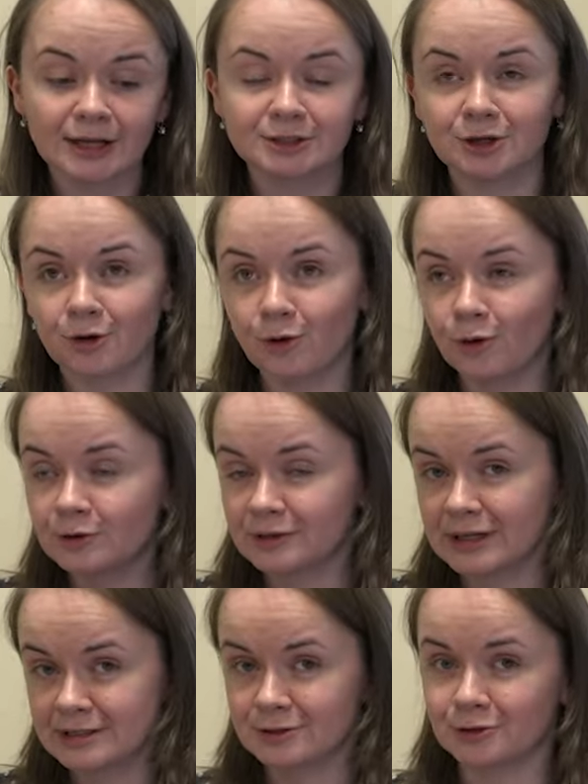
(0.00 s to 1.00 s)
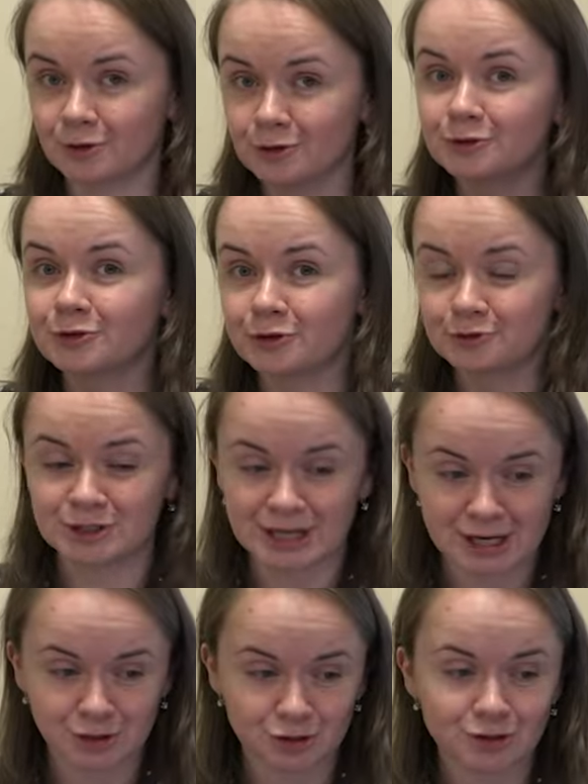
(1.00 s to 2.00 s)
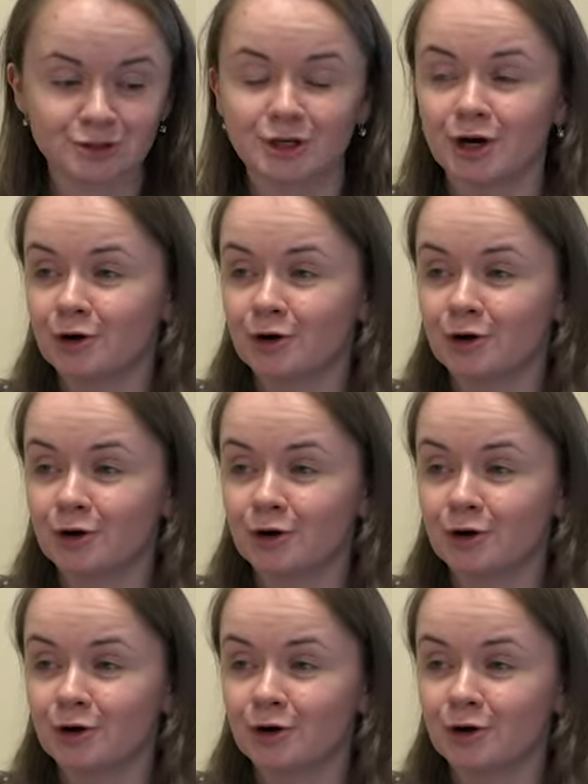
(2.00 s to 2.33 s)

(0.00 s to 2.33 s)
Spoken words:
So all those stages